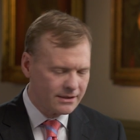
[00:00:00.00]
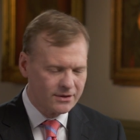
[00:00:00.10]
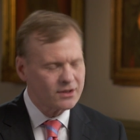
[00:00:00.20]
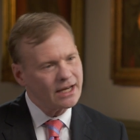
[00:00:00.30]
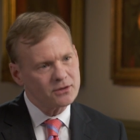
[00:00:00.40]

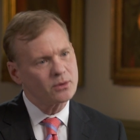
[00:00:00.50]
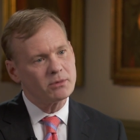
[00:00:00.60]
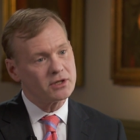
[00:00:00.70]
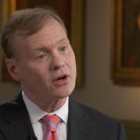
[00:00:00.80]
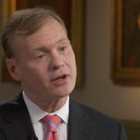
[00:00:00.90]
Just as we've
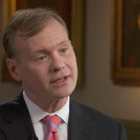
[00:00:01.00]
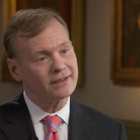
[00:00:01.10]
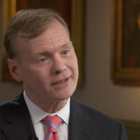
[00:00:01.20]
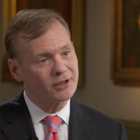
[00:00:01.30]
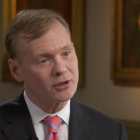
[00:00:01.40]
been
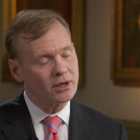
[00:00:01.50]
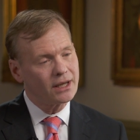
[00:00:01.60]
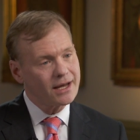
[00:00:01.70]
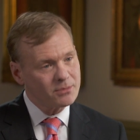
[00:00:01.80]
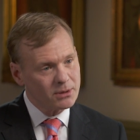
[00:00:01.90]
talking here, a
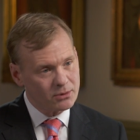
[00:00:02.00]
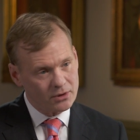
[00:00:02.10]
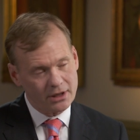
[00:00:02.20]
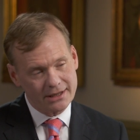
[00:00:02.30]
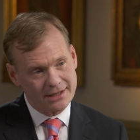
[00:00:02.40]
lot of people
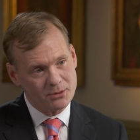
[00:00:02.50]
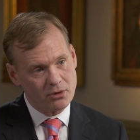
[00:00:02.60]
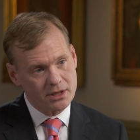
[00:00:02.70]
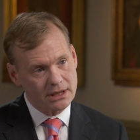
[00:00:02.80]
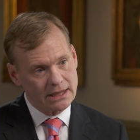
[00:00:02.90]
look at this
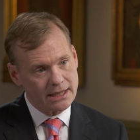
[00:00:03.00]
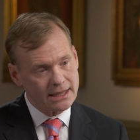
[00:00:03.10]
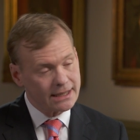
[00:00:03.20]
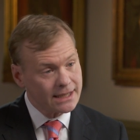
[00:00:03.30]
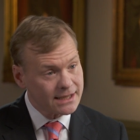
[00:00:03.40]
president and
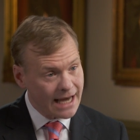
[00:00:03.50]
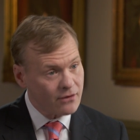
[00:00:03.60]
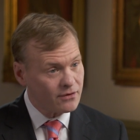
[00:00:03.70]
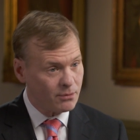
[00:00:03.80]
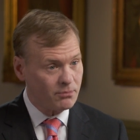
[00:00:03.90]
think he is
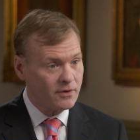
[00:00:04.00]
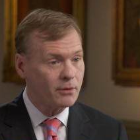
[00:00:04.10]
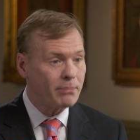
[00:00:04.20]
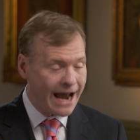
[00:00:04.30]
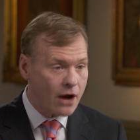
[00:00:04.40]
out of the,
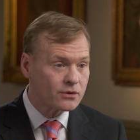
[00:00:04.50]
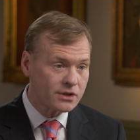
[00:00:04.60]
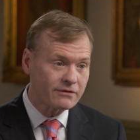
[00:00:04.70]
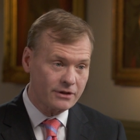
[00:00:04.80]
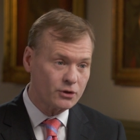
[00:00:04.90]
the
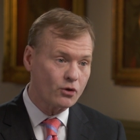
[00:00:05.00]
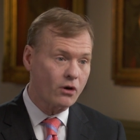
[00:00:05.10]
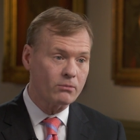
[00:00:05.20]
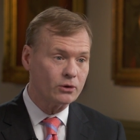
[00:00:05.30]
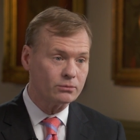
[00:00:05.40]
bounds of the
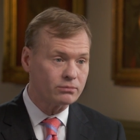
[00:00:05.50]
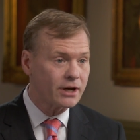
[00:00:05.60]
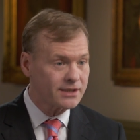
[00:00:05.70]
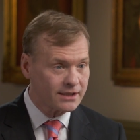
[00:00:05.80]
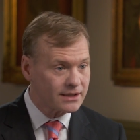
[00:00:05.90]
normal
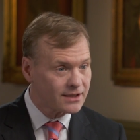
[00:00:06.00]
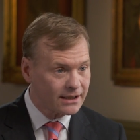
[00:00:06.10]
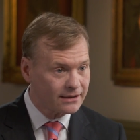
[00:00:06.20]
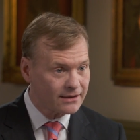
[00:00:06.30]
presidency.